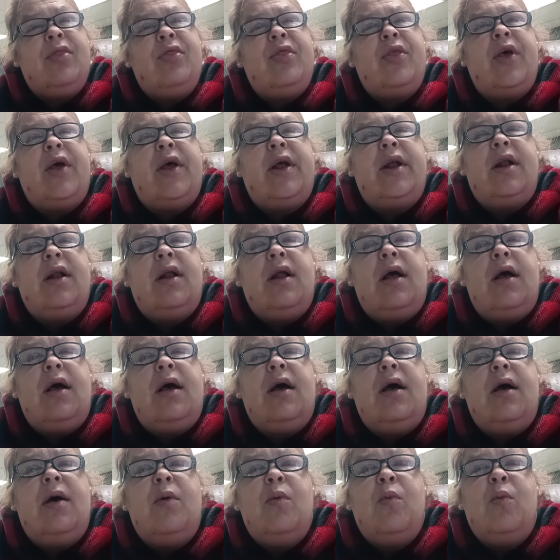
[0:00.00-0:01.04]
then
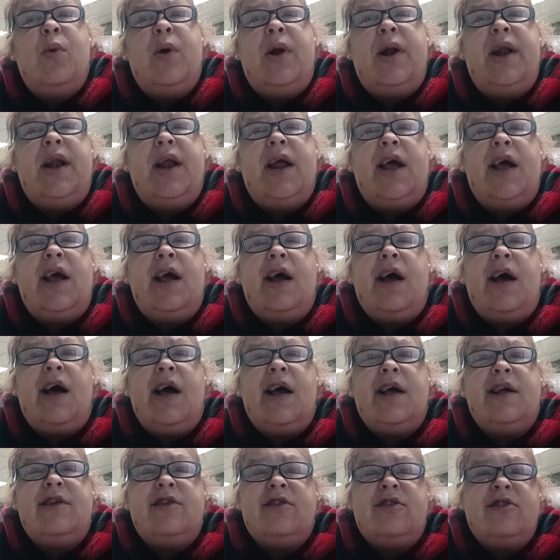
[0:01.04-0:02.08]
one day
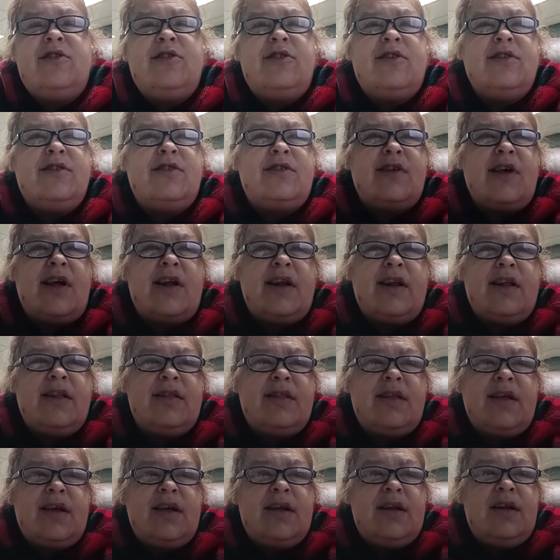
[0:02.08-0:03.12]
I just
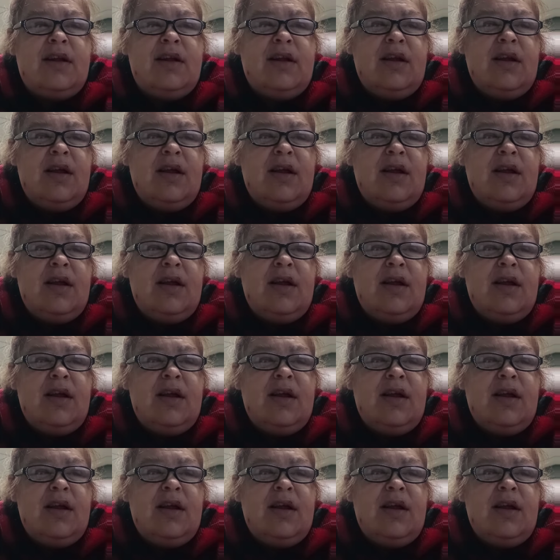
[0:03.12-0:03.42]
decided that